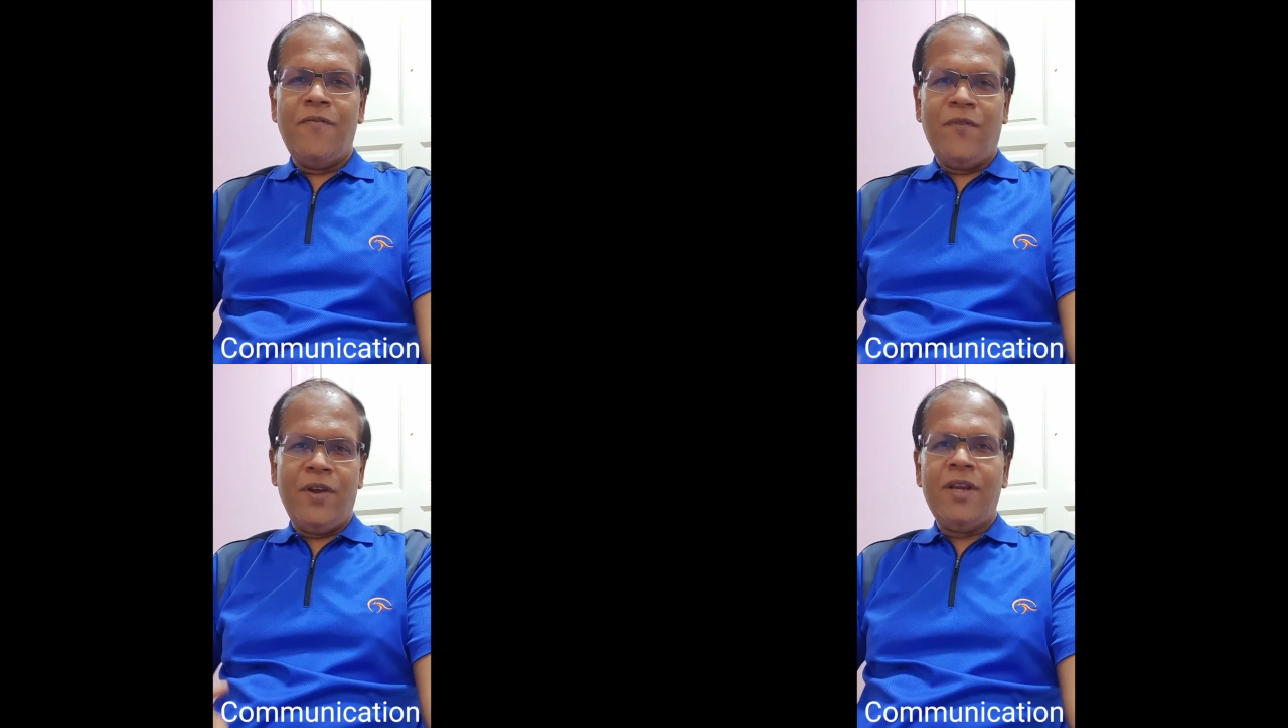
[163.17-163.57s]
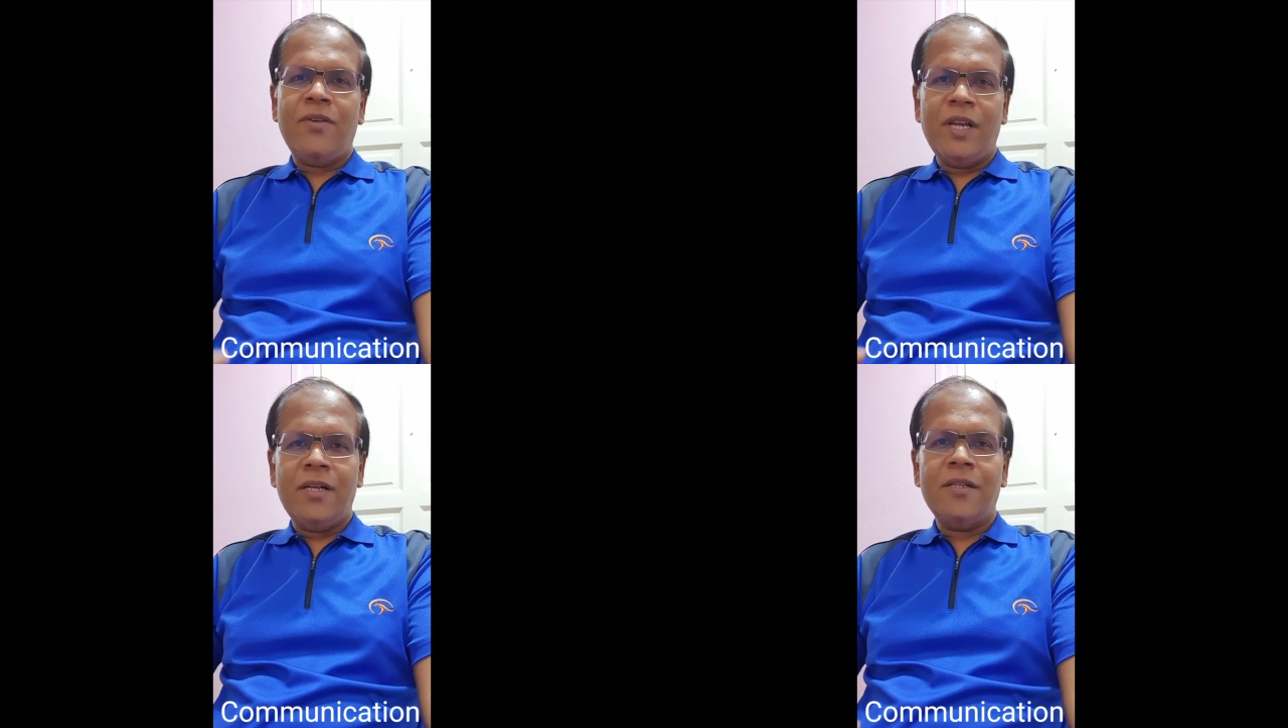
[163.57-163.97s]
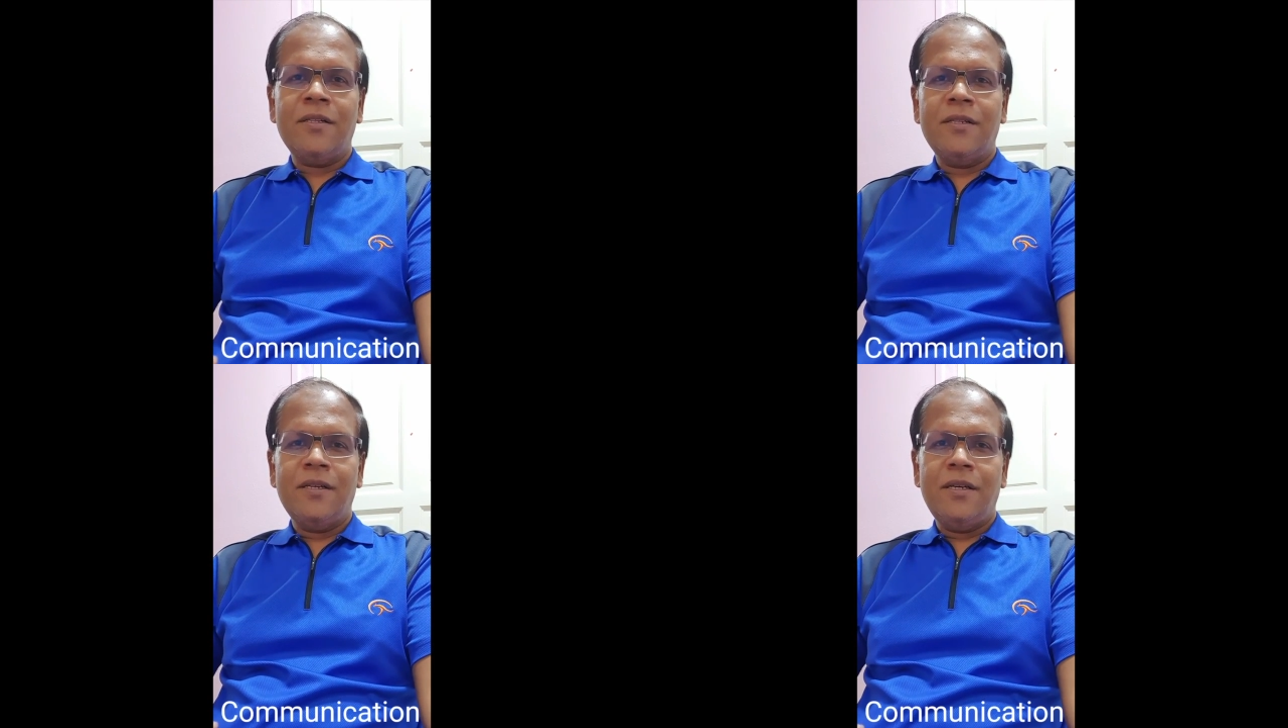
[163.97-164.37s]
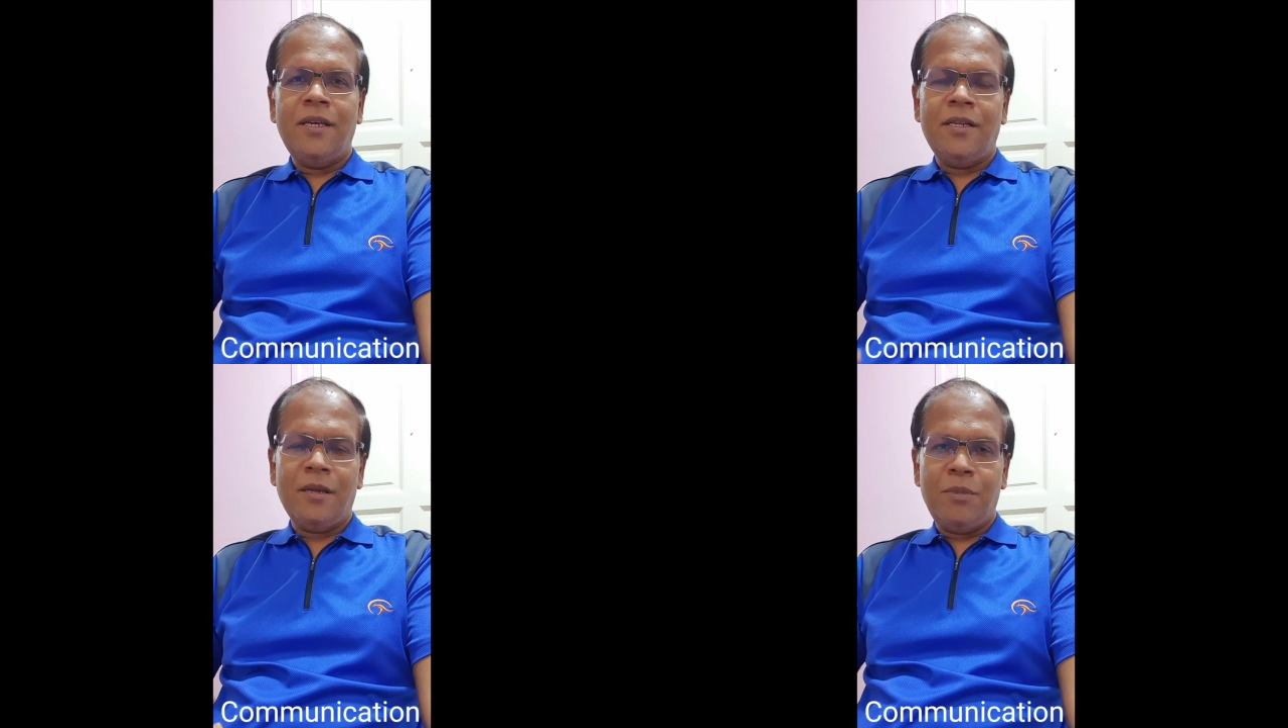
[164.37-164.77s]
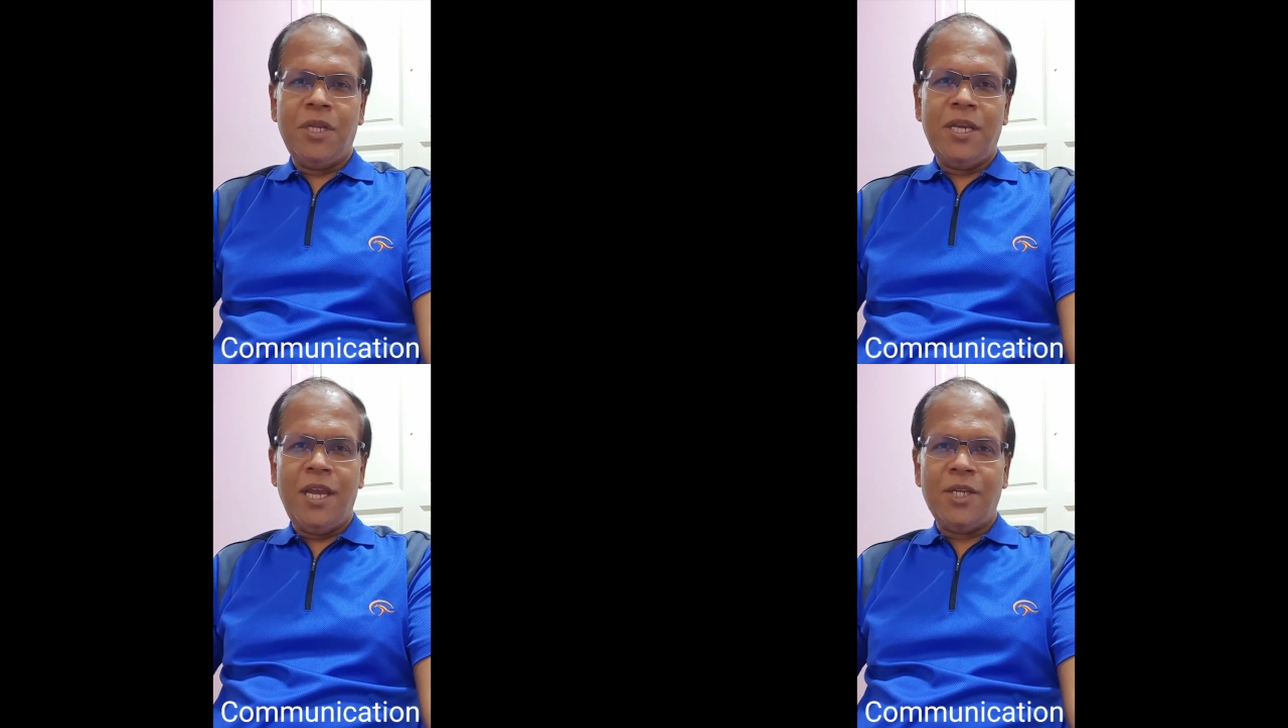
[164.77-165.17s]
very critical in
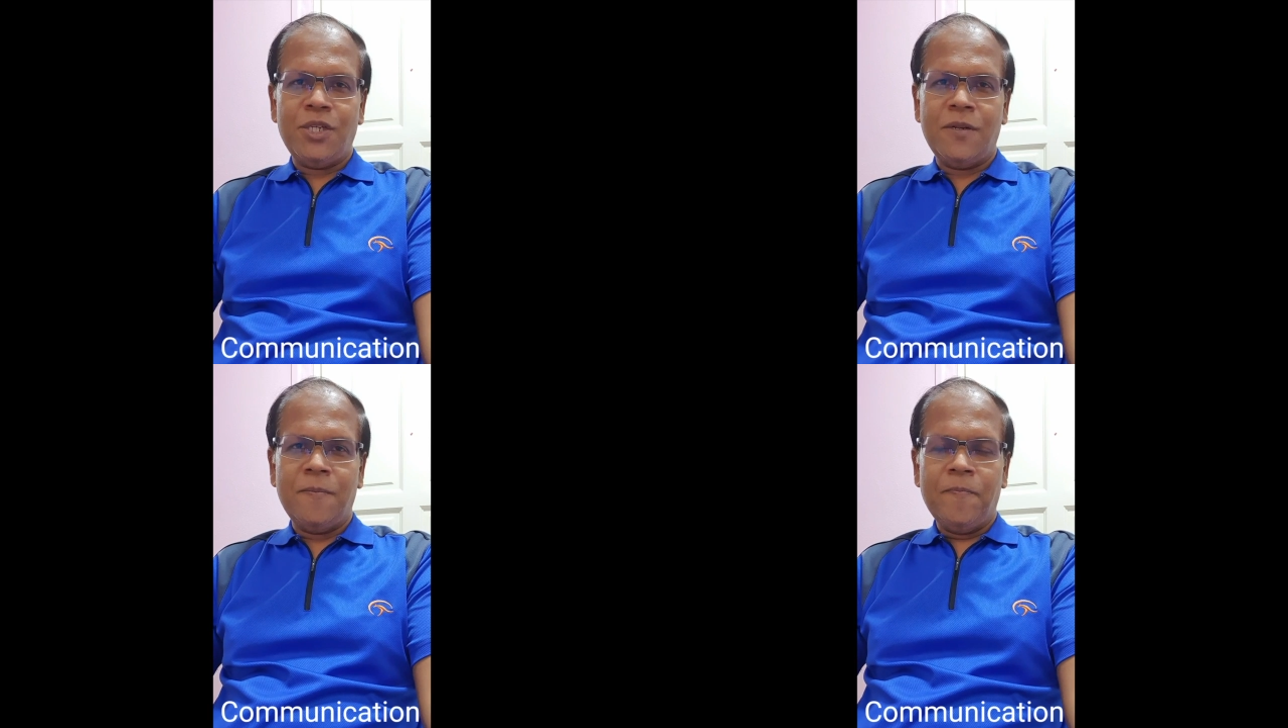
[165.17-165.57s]
communication.